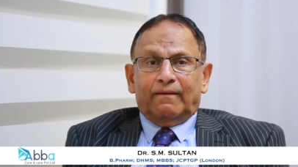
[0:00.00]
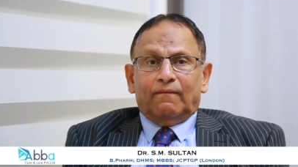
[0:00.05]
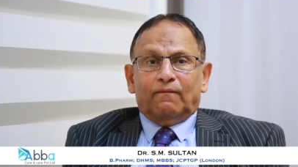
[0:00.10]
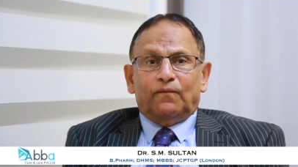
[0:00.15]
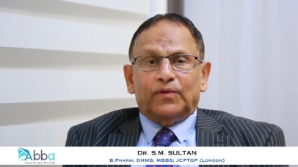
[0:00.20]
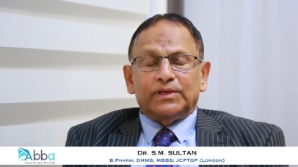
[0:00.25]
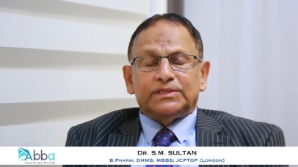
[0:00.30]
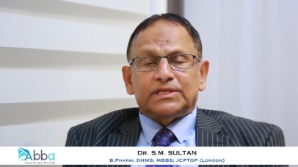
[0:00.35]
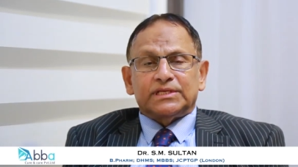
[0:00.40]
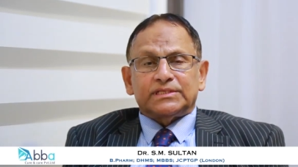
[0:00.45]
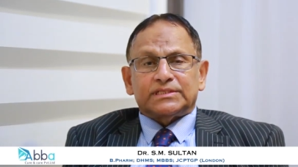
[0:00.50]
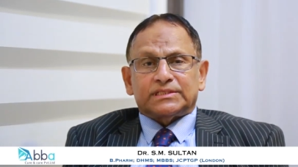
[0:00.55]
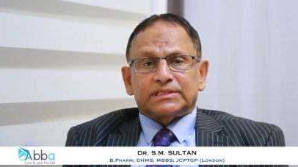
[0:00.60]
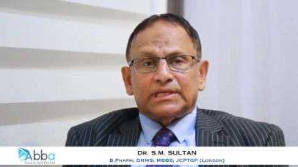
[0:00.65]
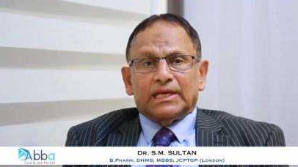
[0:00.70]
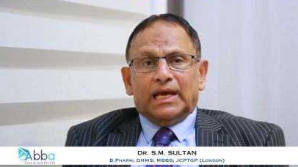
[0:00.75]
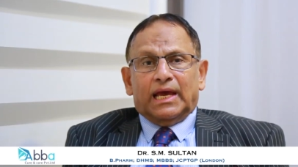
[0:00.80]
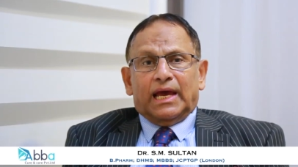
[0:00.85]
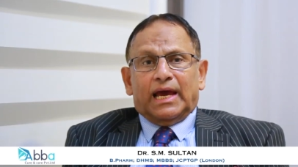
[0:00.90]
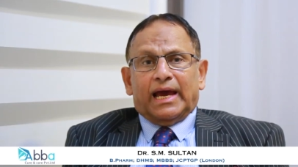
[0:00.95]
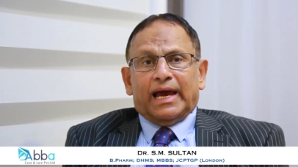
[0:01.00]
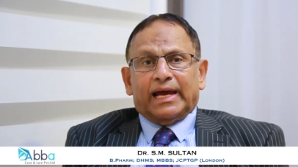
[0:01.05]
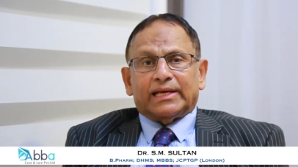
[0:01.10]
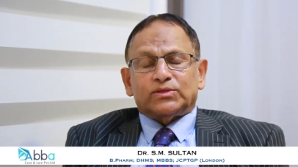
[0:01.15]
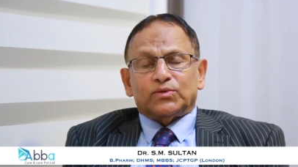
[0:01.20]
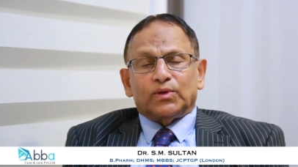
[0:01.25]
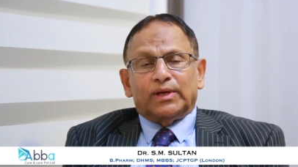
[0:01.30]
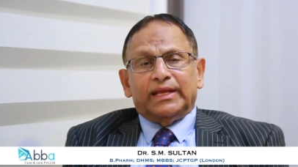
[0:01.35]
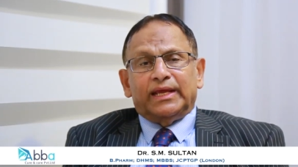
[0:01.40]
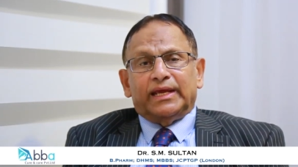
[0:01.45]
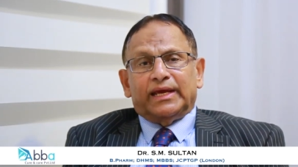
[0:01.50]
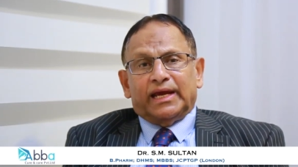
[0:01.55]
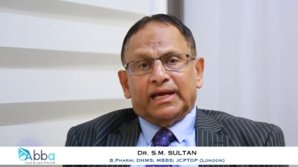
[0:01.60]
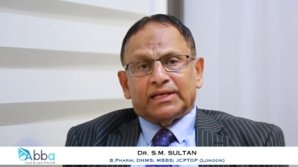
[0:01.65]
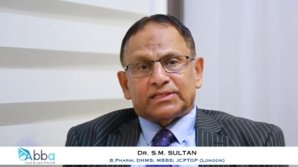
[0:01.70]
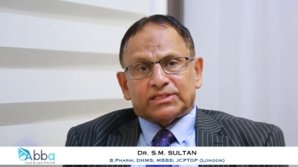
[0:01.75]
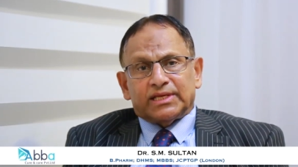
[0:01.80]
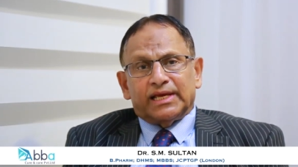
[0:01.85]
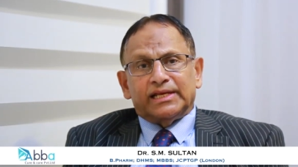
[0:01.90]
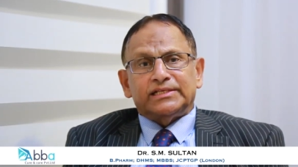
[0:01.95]
which is actually
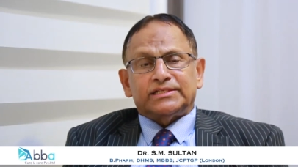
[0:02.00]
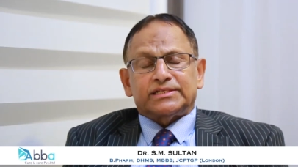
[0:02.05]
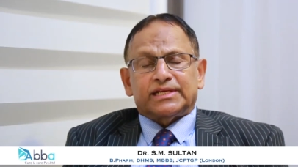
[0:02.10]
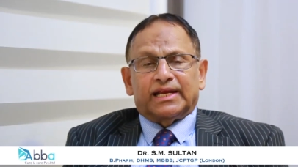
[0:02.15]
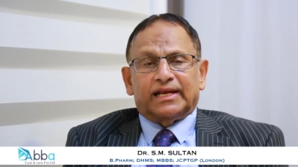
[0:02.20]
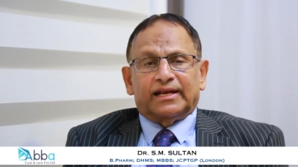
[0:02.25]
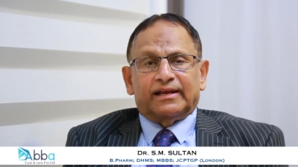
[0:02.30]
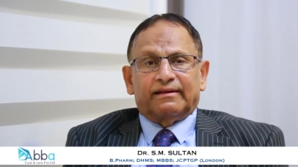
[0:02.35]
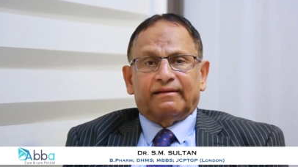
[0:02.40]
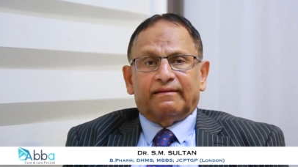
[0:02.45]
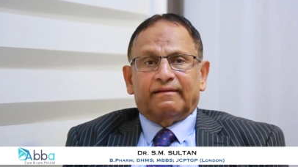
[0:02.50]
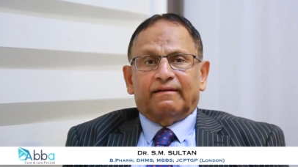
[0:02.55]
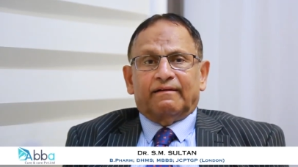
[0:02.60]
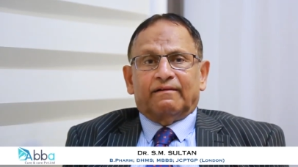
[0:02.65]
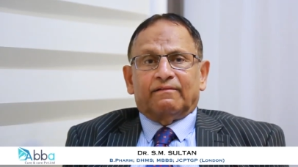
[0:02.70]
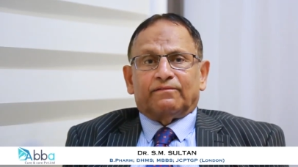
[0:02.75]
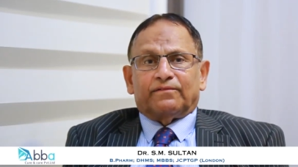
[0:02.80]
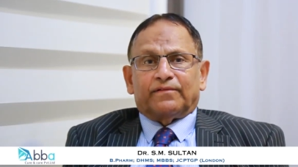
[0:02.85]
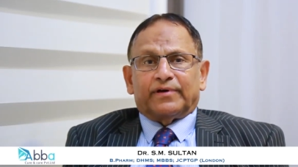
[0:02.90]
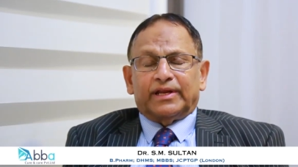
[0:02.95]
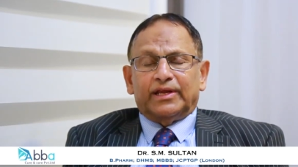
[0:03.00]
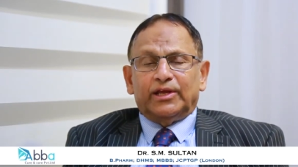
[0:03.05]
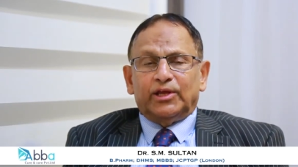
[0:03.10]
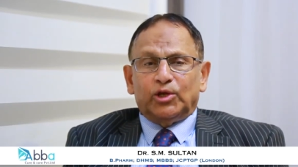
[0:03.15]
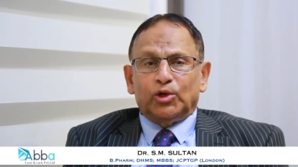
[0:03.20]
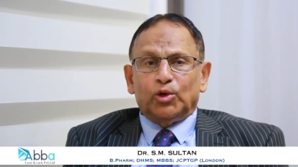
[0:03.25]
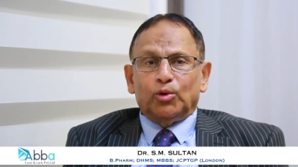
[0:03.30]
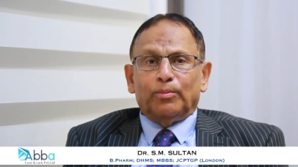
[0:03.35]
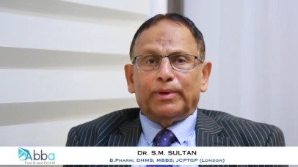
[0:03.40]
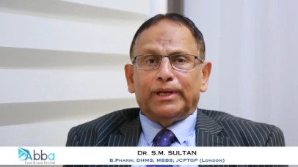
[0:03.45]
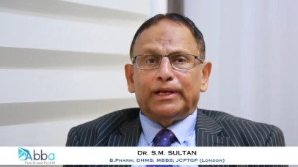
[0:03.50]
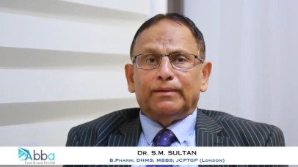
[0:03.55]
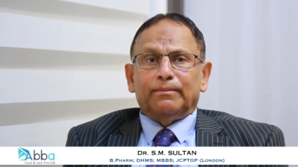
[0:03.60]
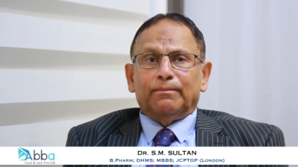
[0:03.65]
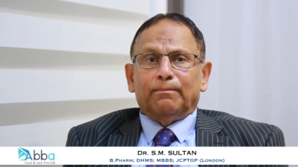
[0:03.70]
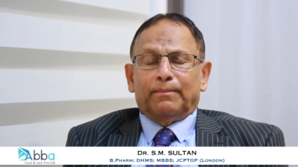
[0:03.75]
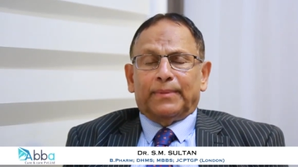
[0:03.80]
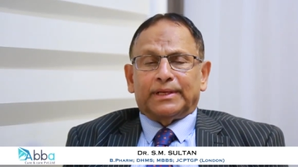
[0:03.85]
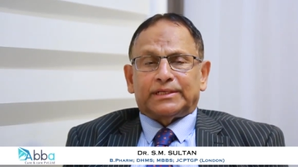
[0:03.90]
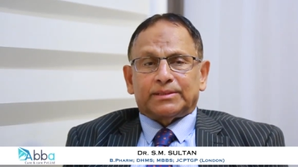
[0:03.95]
essential for
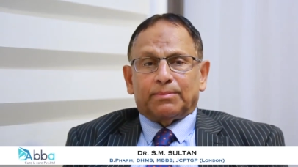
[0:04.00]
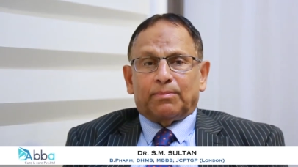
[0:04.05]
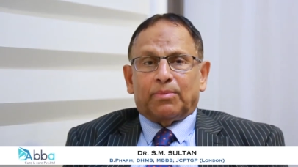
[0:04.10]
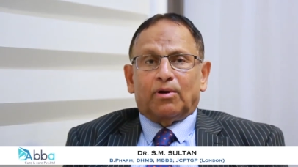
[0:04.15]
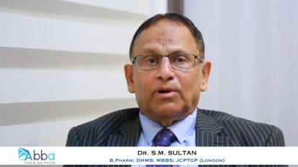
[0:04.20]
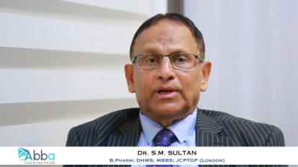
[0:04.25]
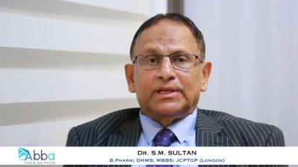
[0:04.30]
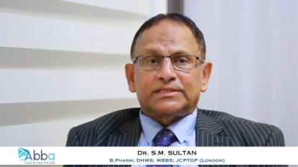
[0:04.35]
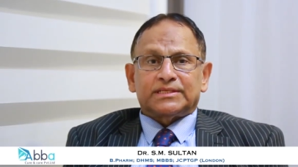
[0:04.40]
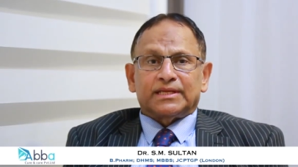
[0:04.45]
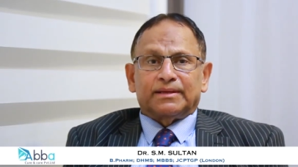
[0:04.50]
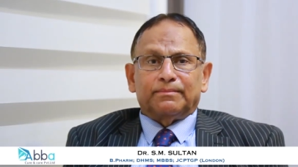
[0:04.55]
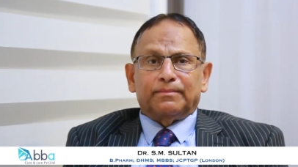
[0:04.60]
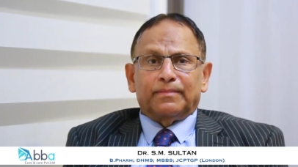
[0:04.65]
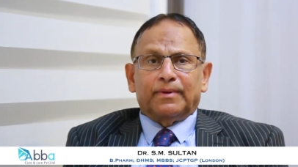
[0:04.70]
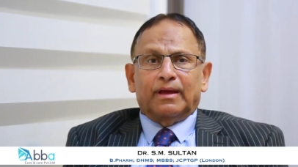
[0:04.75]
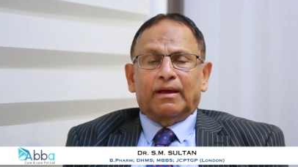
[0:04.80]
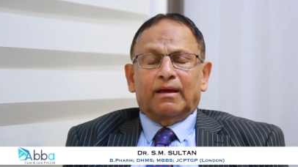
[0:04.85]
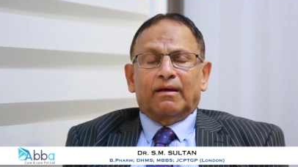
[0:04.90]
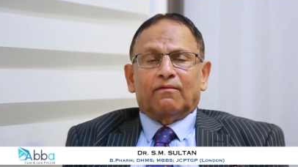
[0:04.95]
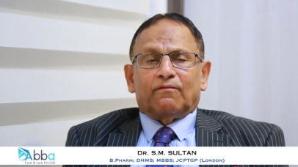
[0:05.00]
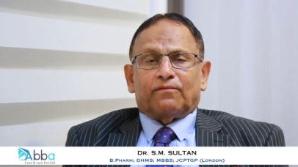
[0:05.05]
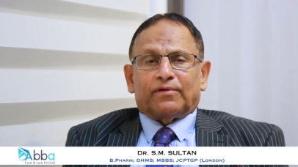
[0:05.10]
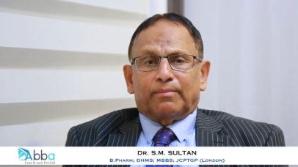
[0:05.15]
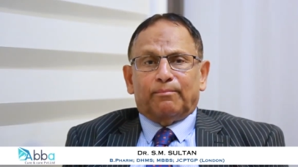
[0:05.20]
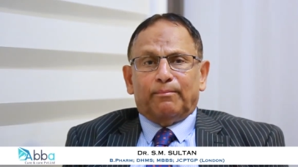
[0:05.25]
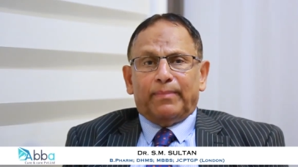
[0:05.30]
human metabolism, for